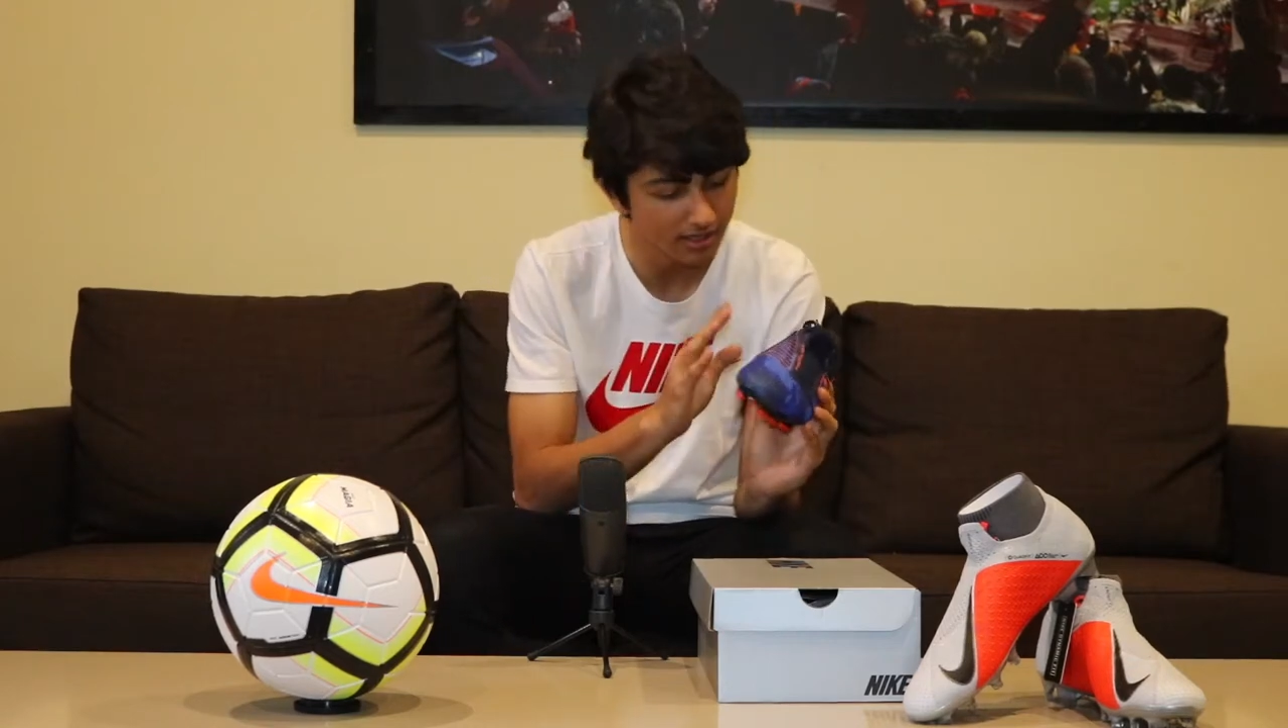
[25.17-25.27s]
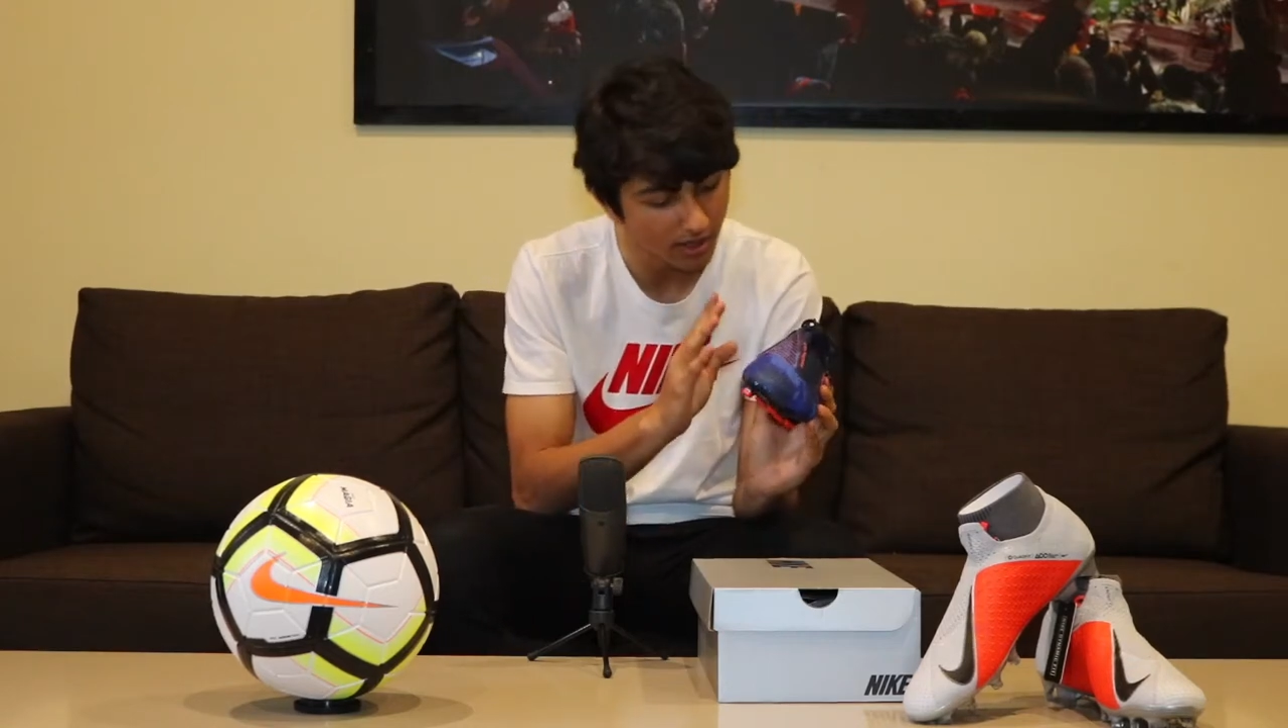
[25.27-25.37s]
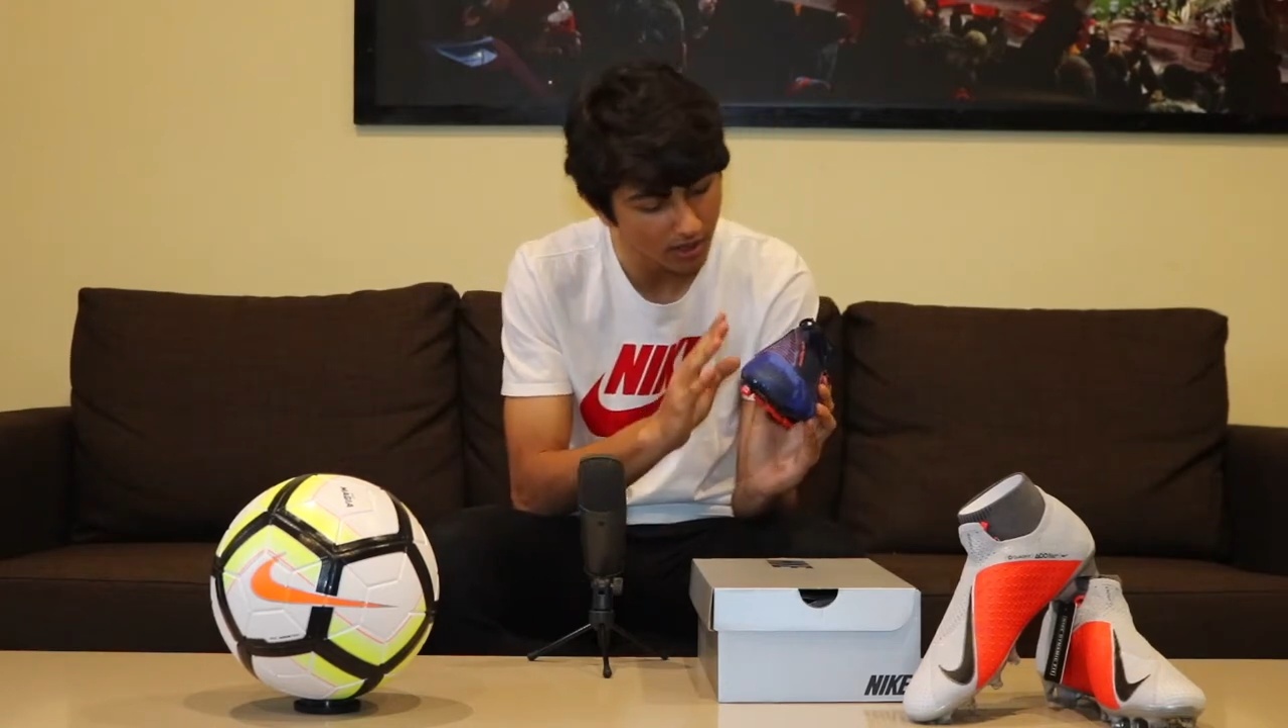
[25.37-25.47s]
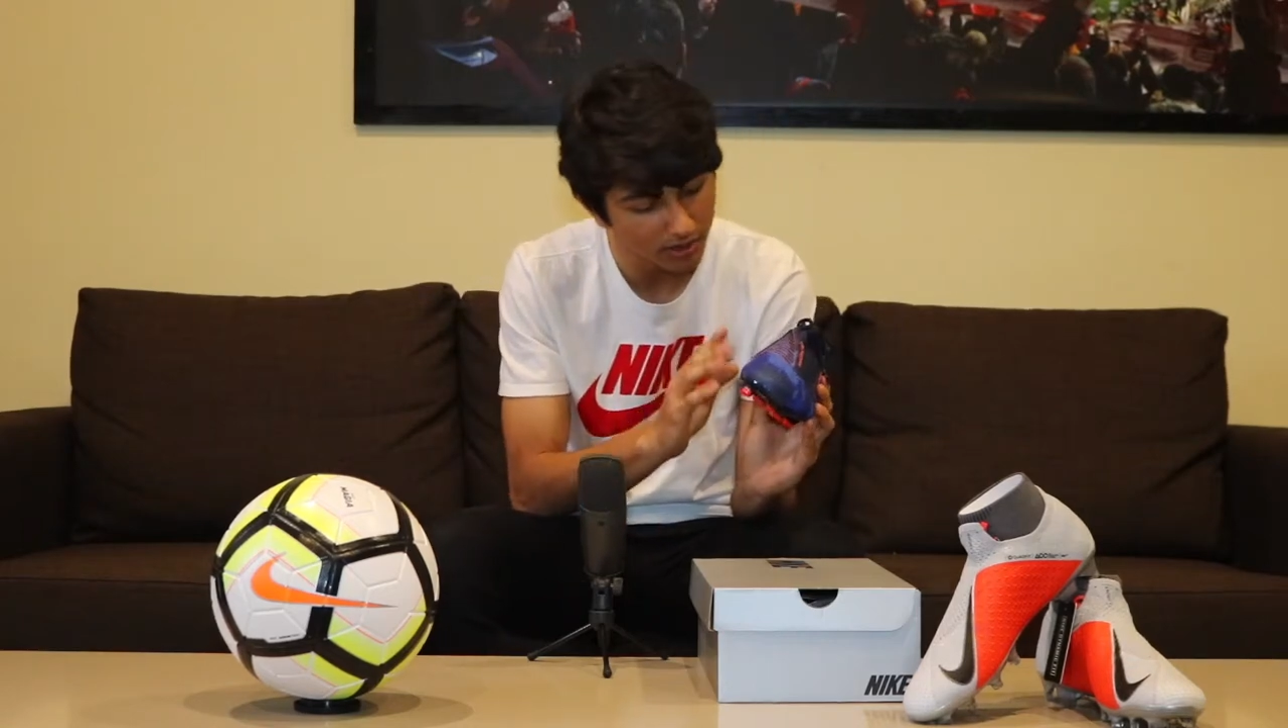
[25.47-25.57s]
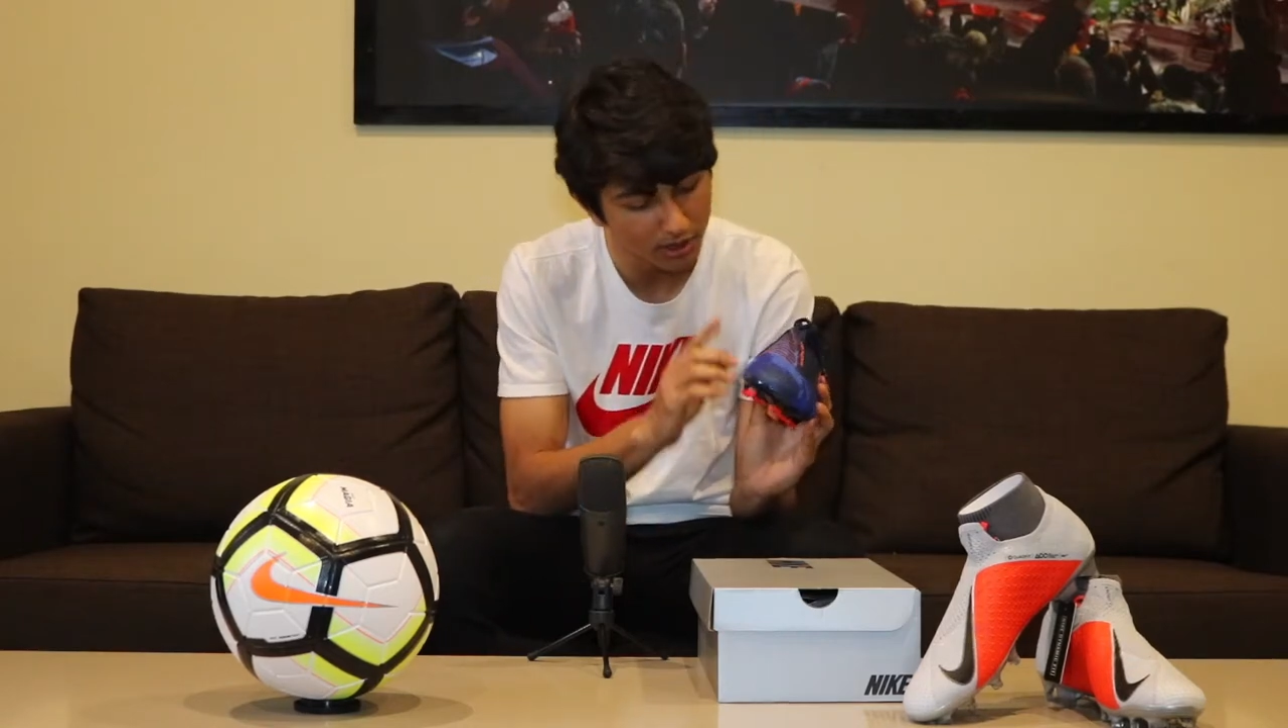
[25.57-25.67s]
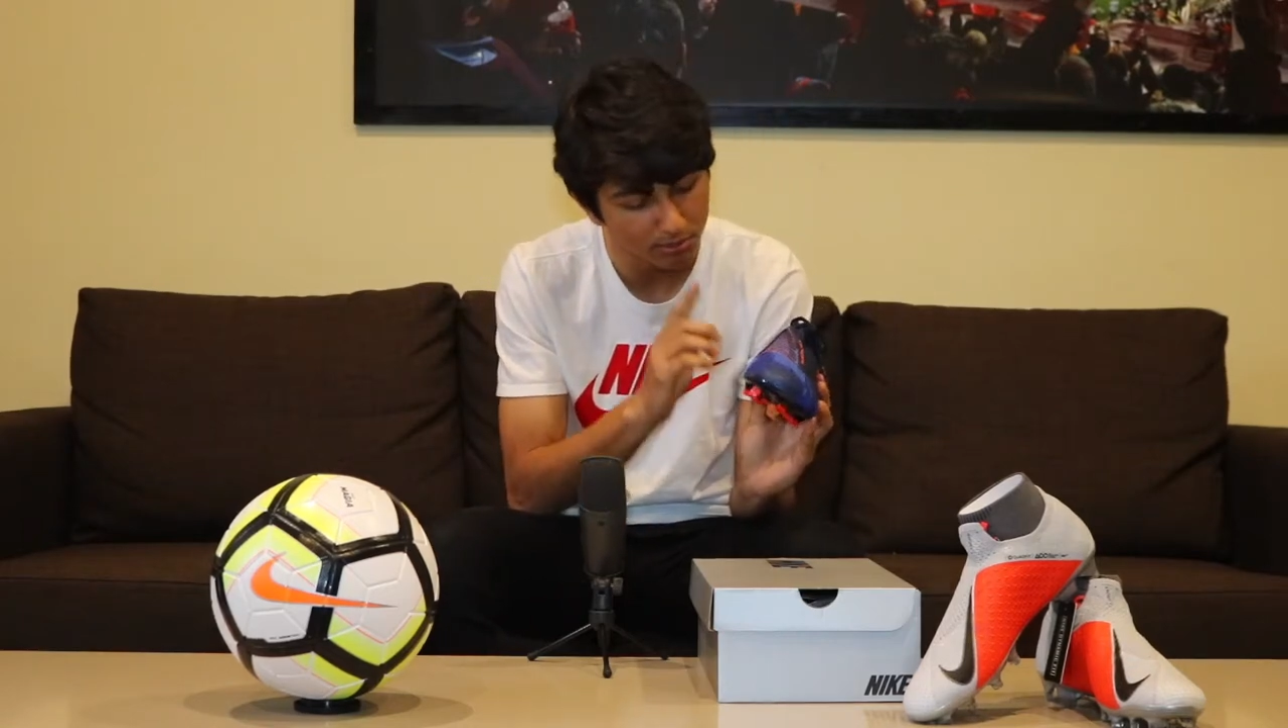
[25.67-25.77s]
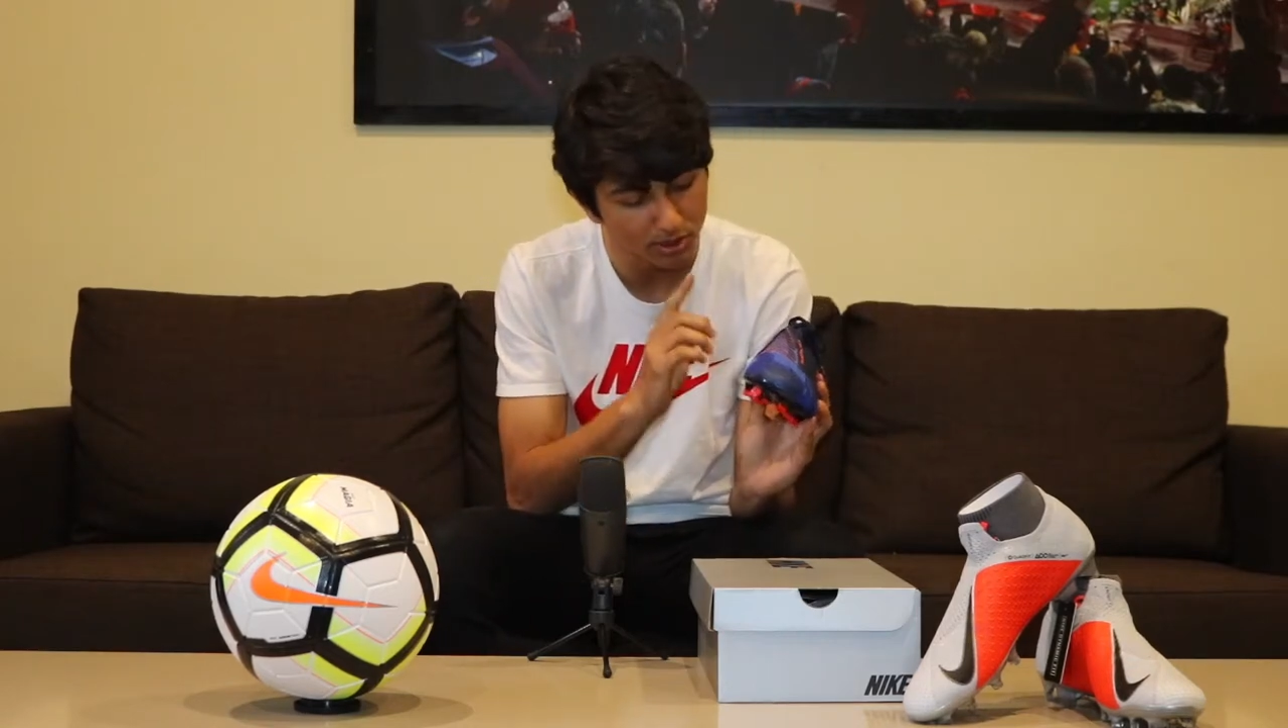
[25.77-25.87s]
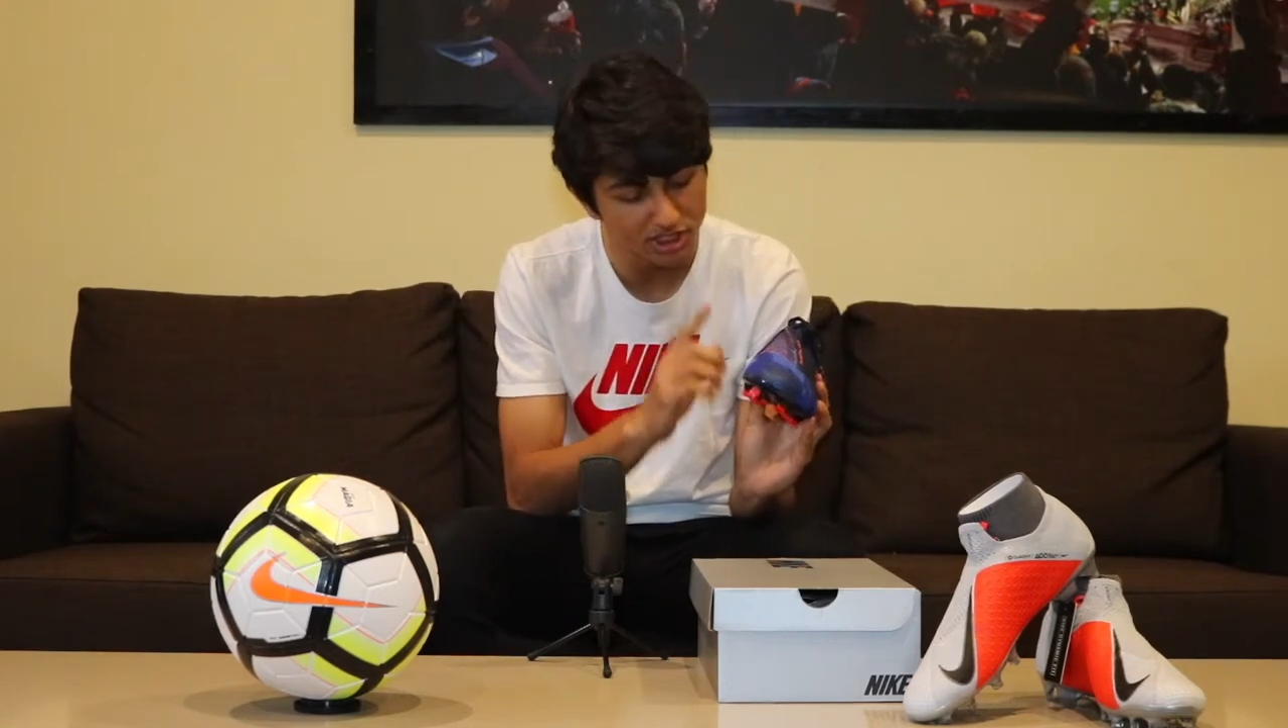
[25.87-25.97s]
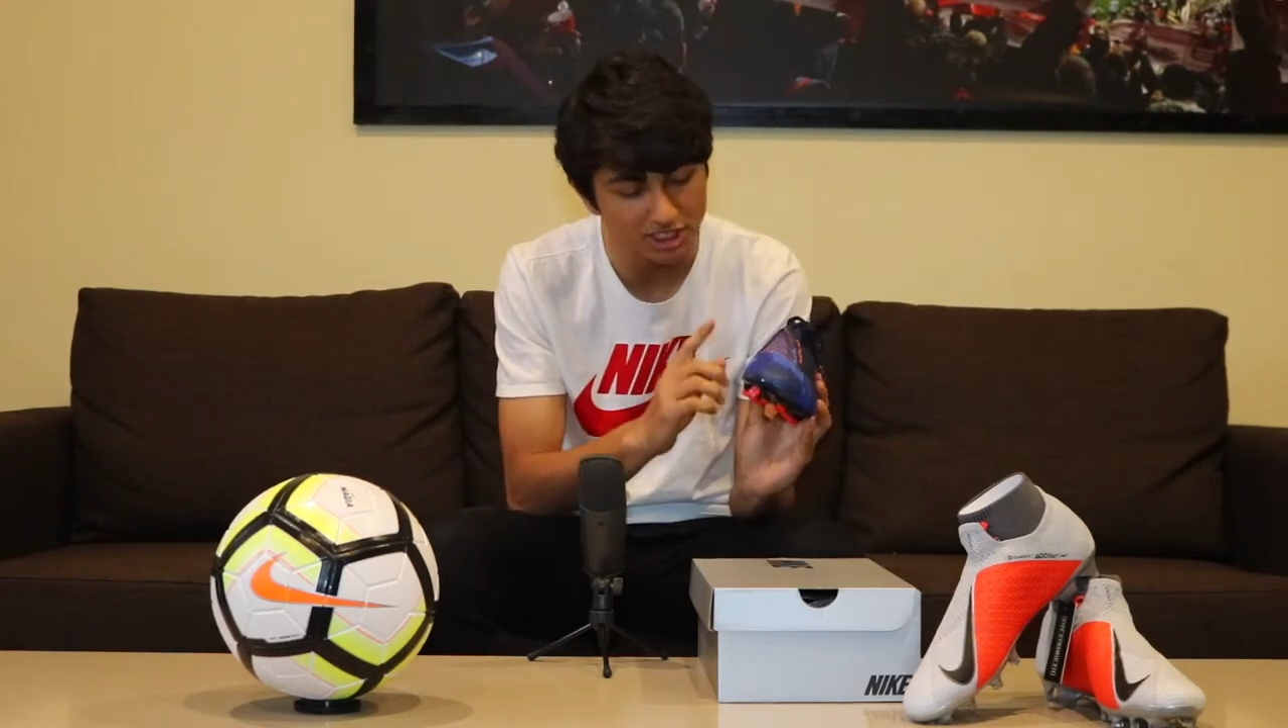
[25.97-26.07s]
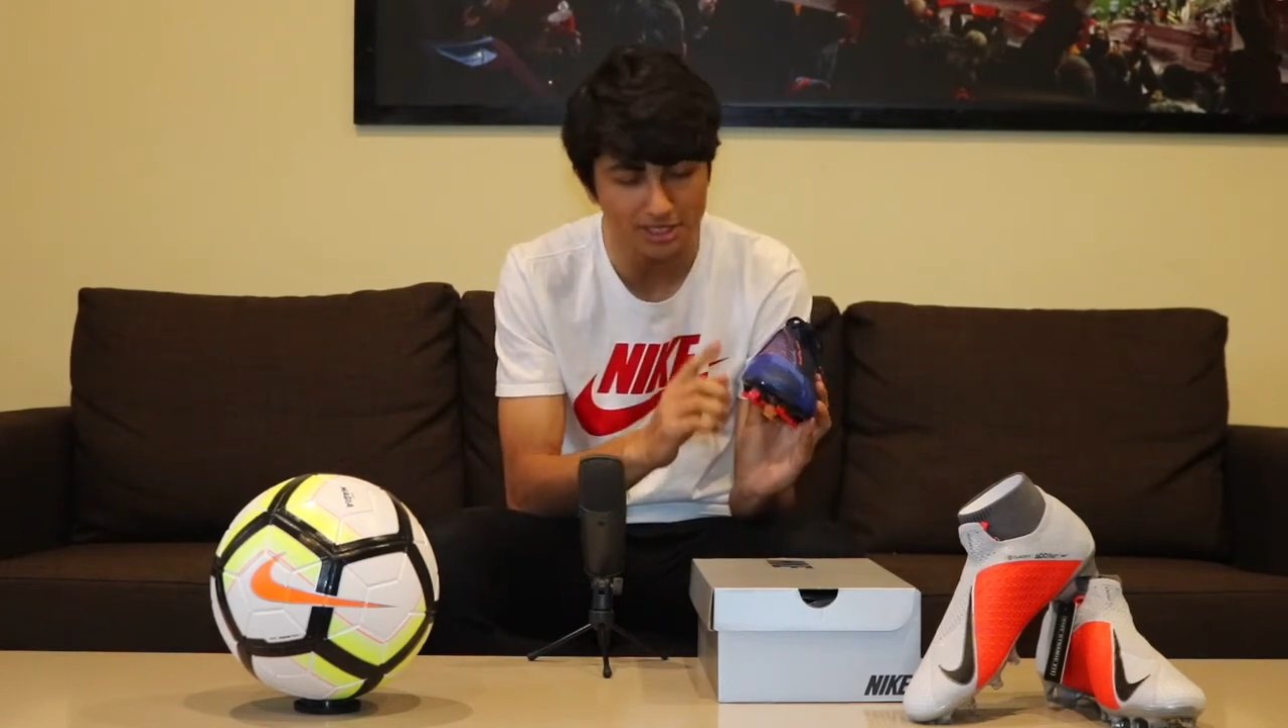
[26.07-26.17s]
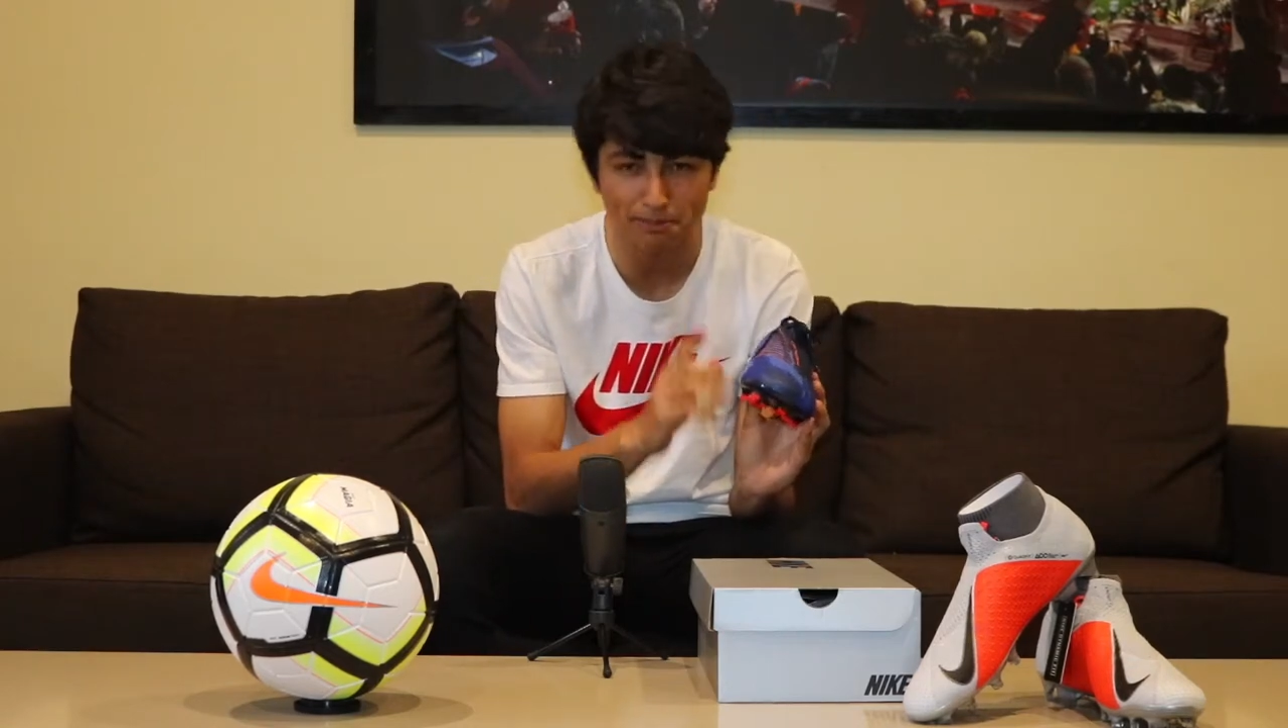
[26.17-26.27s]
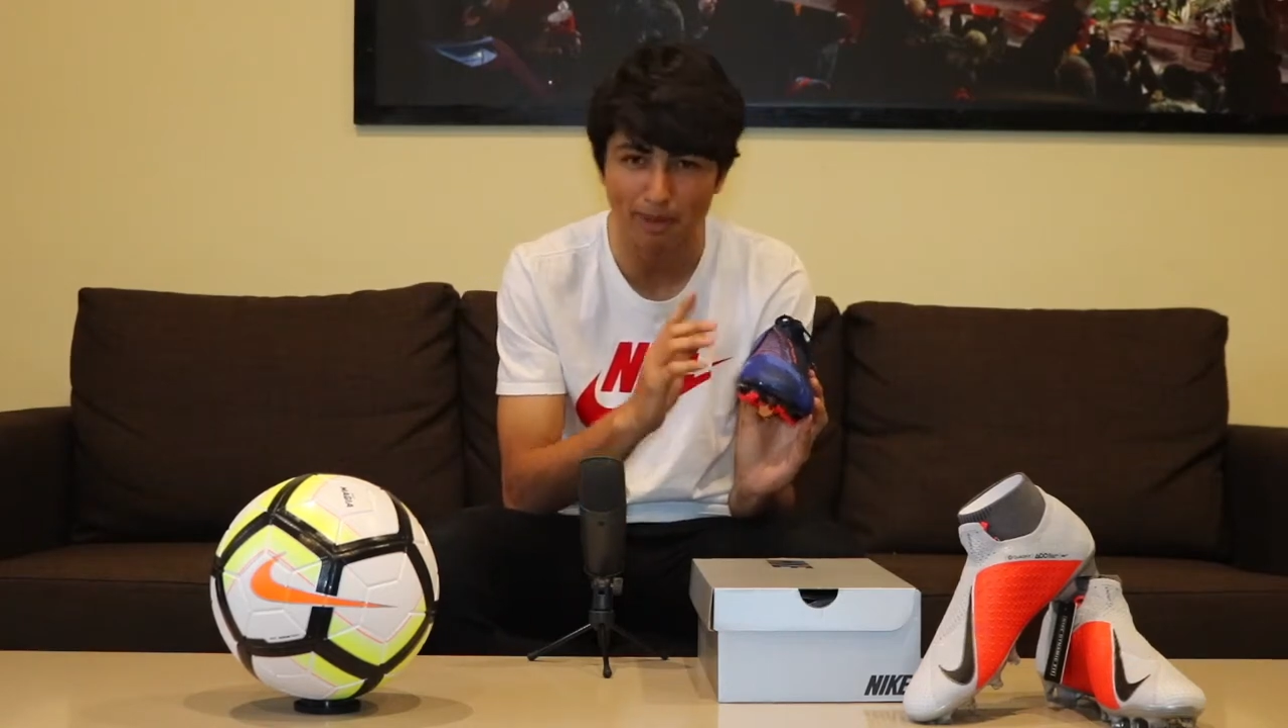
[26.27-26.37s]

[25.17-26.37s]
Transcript: called Precision